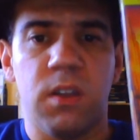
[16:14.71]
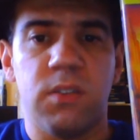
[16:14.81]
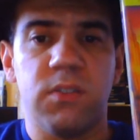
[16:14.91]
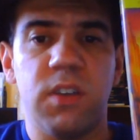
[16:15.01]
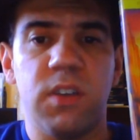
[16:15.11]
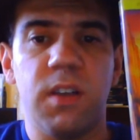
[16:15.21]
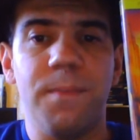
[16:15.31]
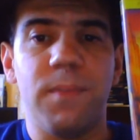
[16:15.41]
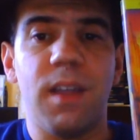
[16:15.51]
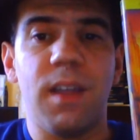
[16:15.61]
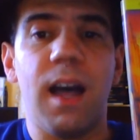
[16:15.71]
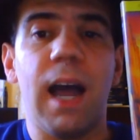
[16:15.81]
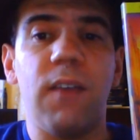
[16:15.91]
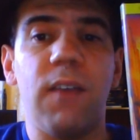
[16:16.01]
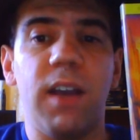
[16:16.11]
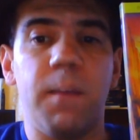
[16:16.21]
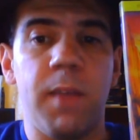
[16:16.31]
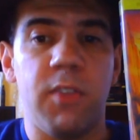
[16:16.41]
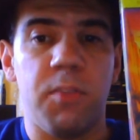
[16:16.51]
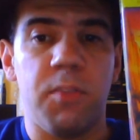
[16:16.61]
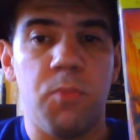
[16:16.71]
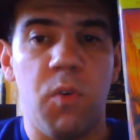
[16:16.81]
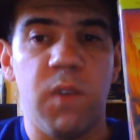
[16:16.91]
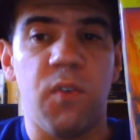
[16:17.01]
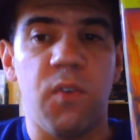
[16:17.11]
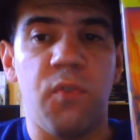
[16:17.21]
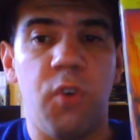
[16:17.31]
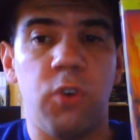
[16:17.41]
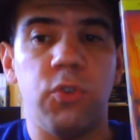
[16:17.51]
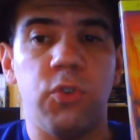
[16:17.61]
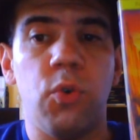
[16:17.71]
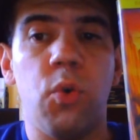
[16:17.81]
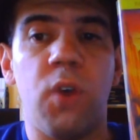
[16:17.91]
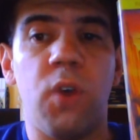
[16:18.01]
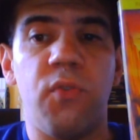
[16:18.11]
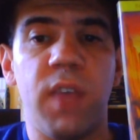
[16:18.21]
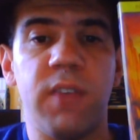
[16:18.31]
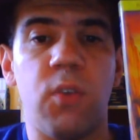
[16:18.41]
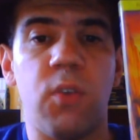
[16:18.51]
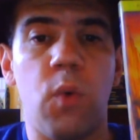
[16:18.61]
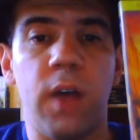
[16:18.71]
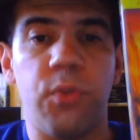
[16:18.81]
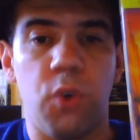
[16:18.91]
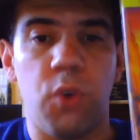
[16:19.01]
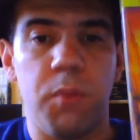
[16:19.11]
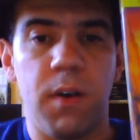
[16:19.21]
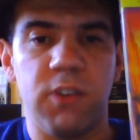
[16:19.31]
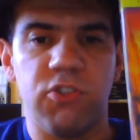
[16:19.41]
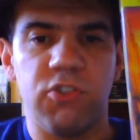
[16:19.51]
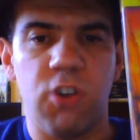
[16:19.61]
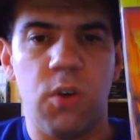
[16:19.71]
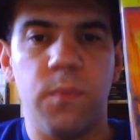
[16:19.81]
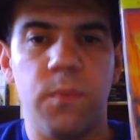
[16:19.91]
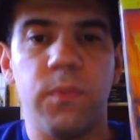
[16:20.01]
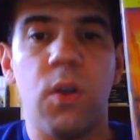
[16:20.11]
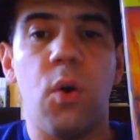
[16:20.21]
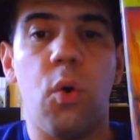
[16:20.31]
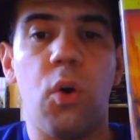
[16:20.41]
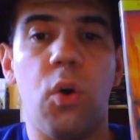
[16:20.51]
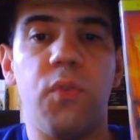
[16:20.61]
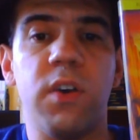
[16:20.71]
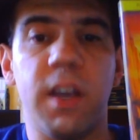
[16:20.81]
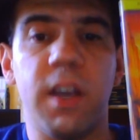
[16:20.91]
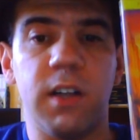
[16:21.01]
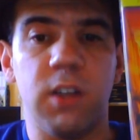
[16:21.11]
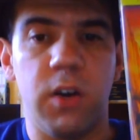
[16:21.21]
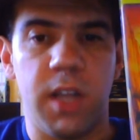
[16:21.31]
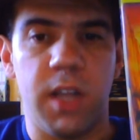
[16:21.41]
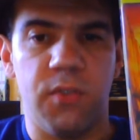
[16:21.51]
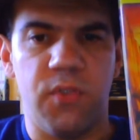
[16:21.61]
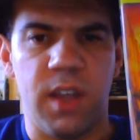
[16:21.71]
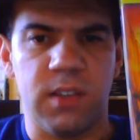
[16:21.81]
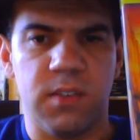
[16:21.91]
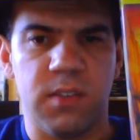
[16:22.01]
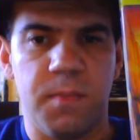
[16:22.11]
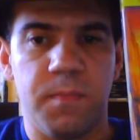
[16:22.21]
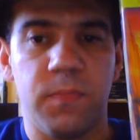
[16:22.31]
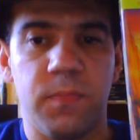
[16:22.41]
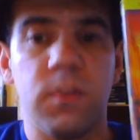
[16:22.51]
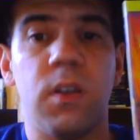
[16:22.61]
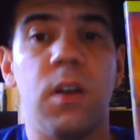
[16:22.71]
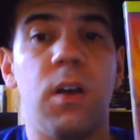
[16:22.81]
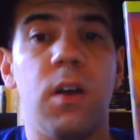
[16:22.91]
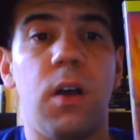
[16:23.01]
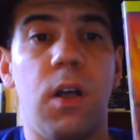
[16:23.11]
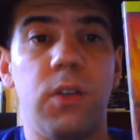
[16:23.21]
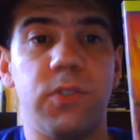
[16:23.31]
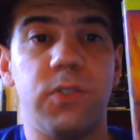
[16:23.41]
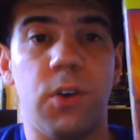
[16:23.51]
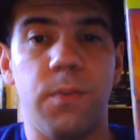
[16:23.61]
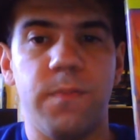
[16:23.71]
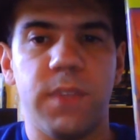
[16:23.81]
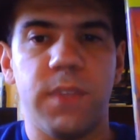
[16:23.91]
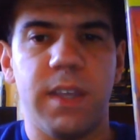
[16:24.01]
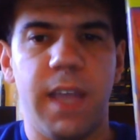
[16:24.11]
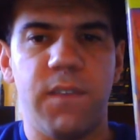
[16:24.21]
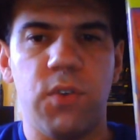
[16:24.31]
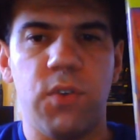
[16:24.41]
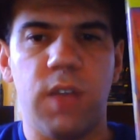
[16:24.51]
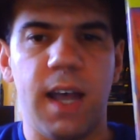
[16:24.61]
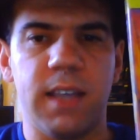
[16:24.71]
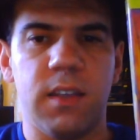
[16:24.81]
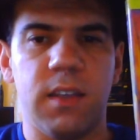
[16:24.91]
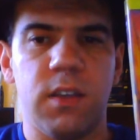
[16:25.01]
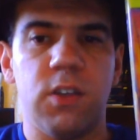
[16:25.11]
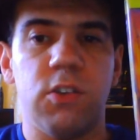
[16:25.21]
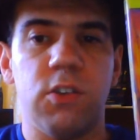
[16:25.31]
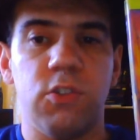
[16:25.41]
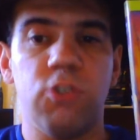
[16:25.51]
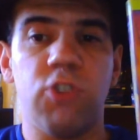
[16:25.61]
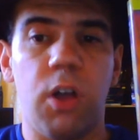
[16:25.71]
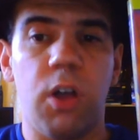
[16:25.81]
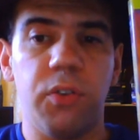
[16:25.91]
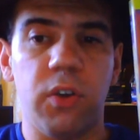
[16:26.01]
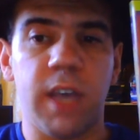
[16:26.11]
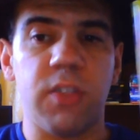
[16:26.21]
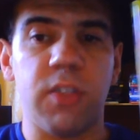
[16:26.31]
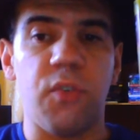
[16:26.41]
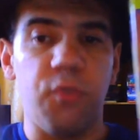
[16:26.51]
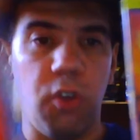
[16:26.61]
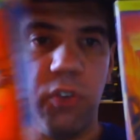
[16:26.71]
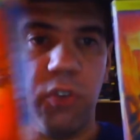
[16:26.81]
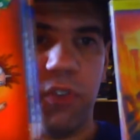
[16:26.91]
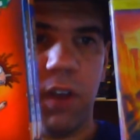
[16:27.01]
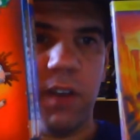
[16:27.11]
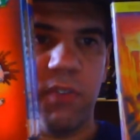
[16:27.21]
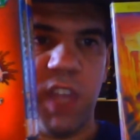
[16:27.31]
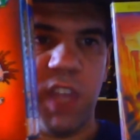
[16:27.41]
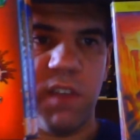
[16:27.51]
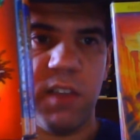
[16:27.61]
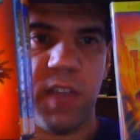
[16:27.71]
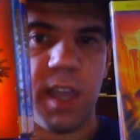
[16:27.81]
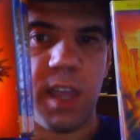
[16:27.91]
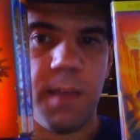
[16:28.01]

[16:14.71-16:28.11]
Still, I recommend this movie for folks who are fans of the Wild Thornberry show or for Nickelodeon fans. Also, if you like, you should also get the full series DVD.